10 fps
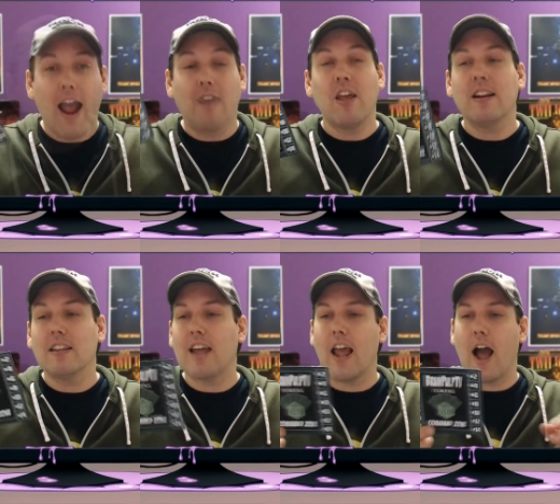At the end of the
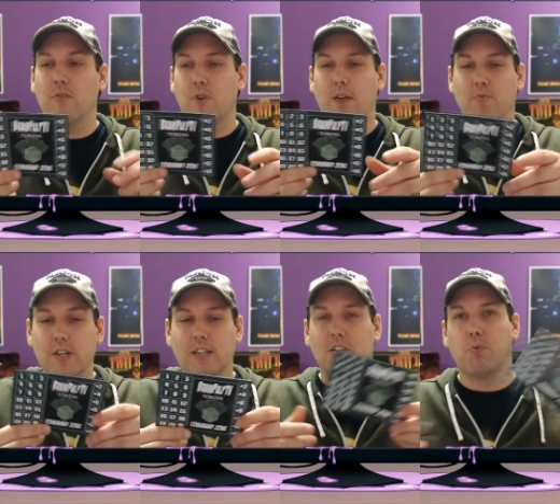day, I, I
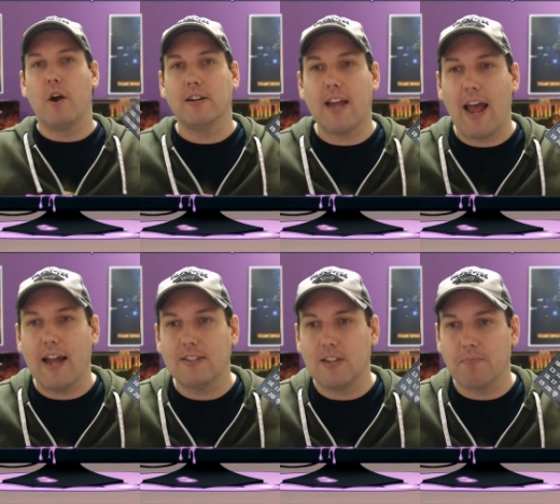really just wanted to
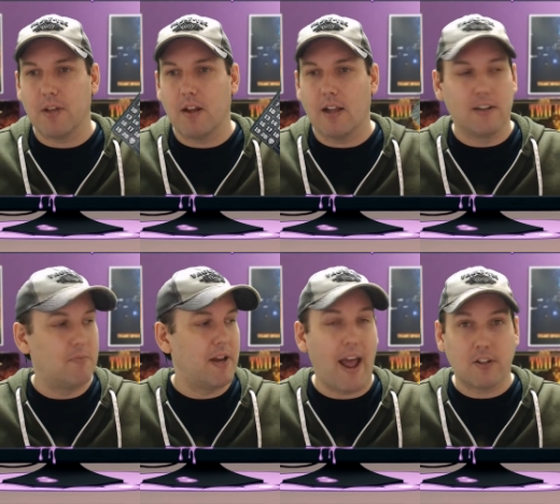add something a little
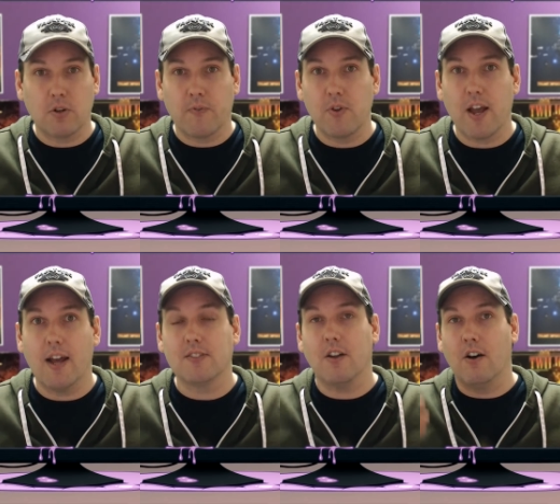bit extra for you
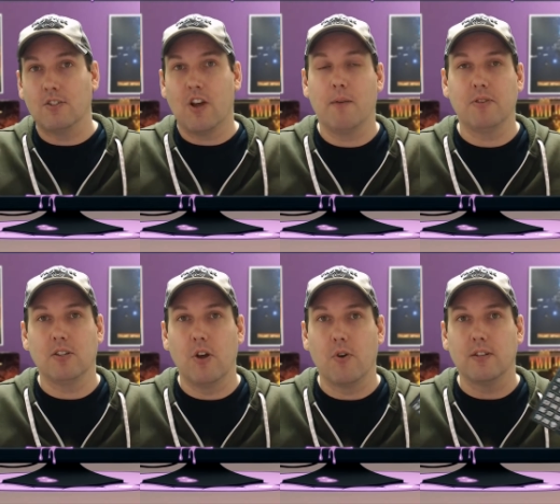guys on top of the
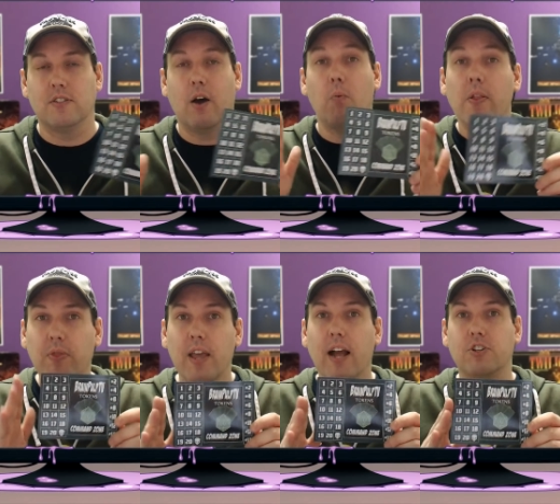tokens. Now, one
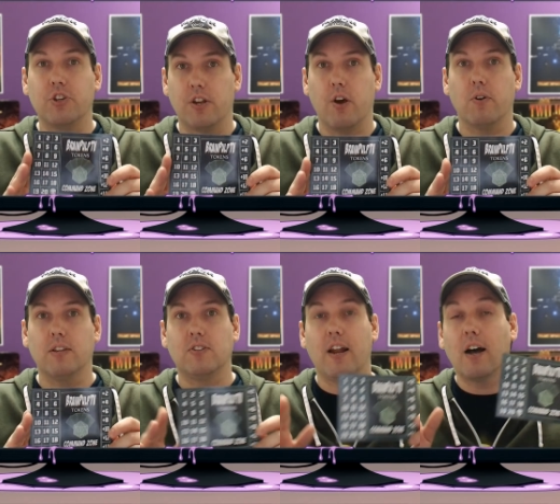thing I should note
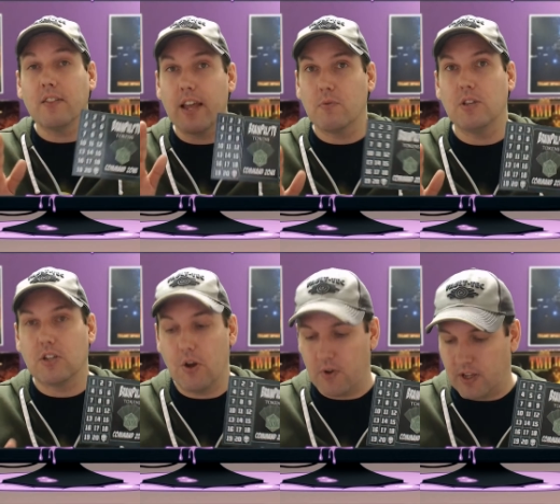is that unlike with the
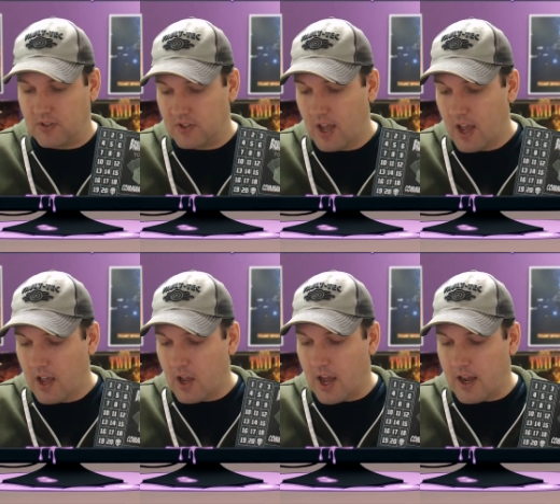tokens,
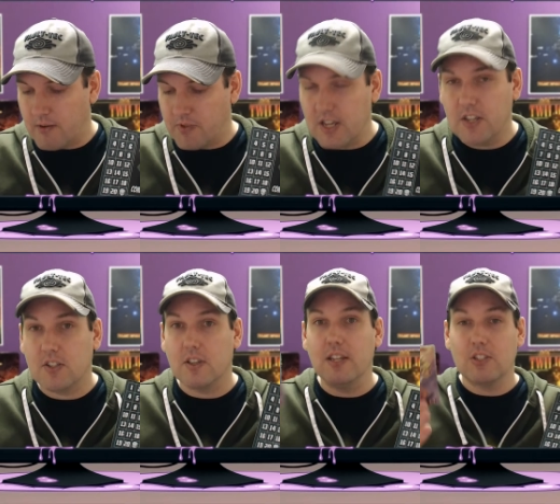uh, these,
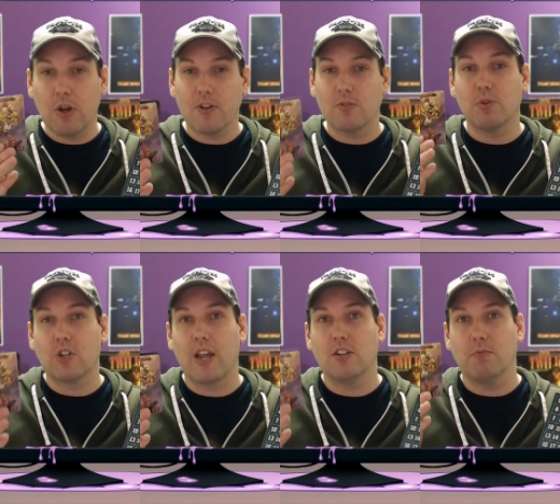these tokens will
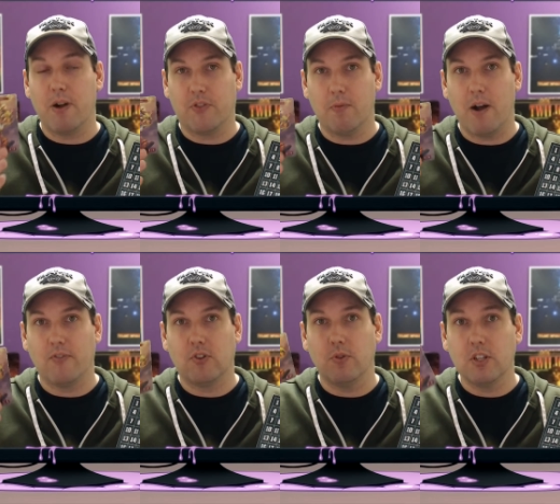change month to month.
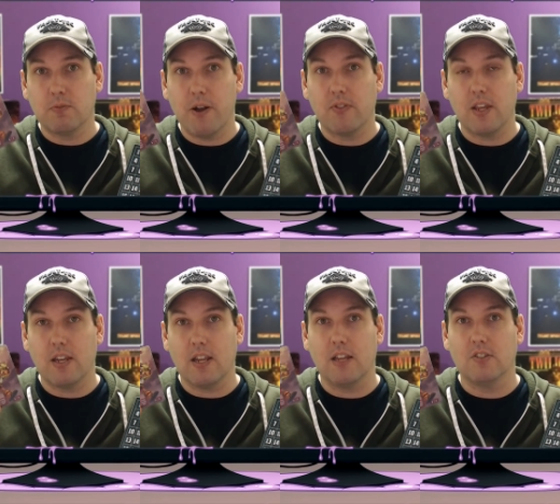So this month
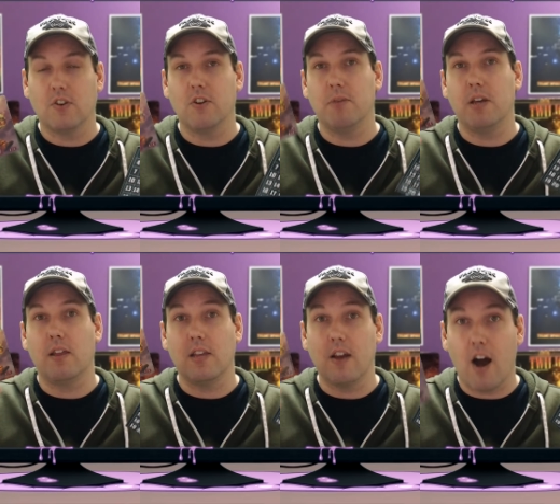it is going to be
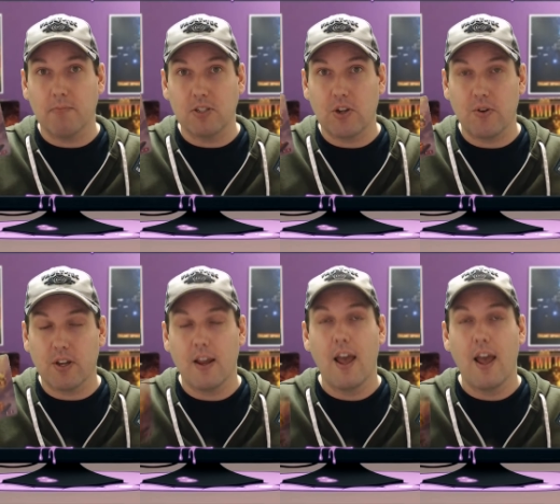the goblin token.